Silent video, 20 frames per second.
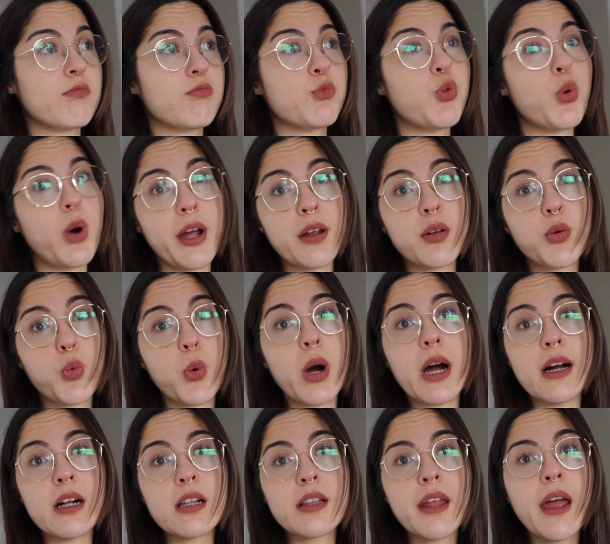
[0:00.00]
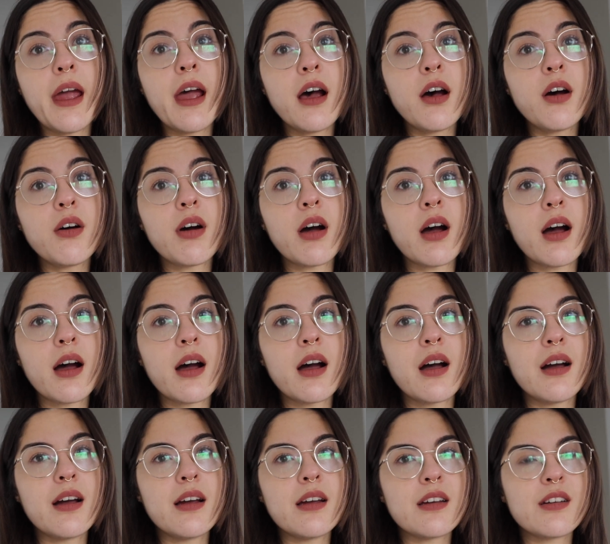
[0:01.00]
quite a while now,
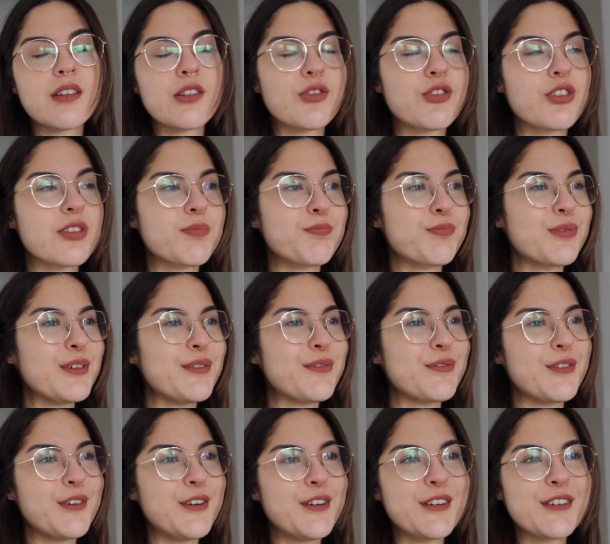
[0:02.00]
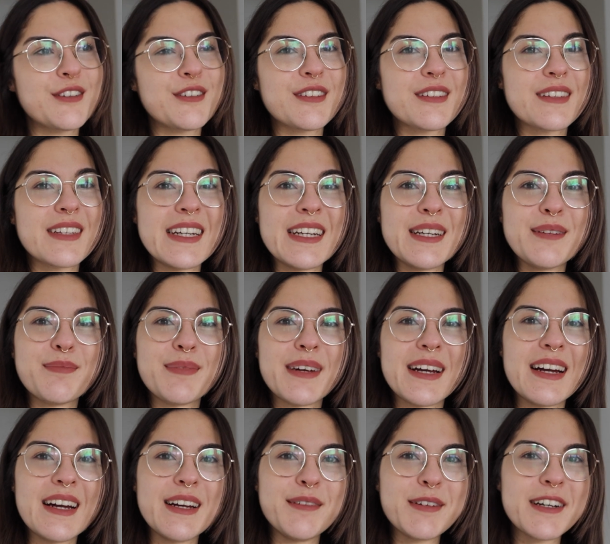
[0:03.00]
I just prefer to stay in
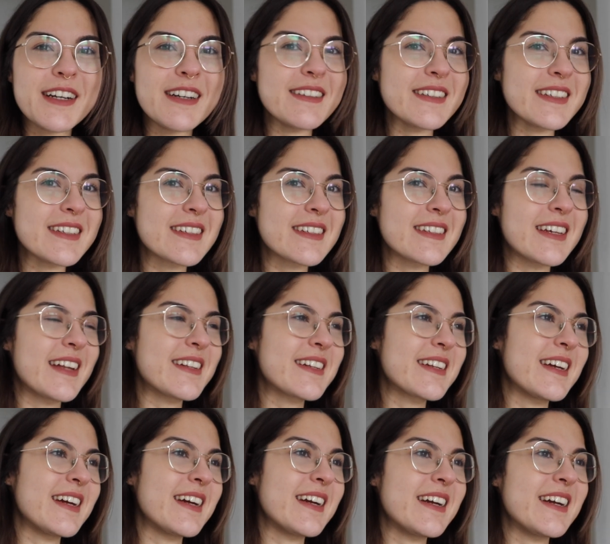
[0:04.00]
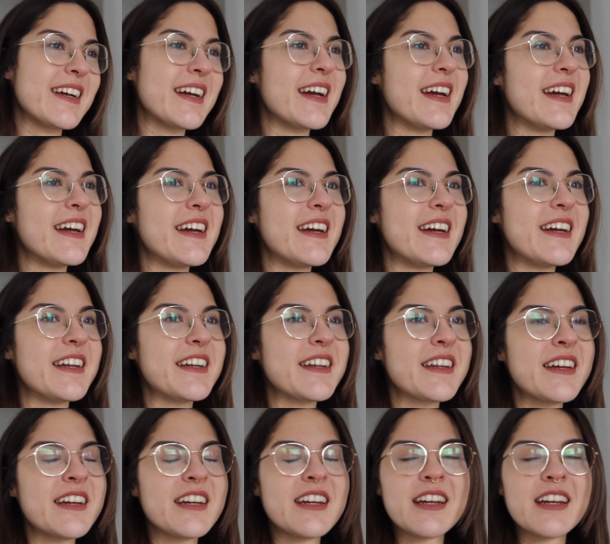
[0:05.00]
bed because it's Sunday and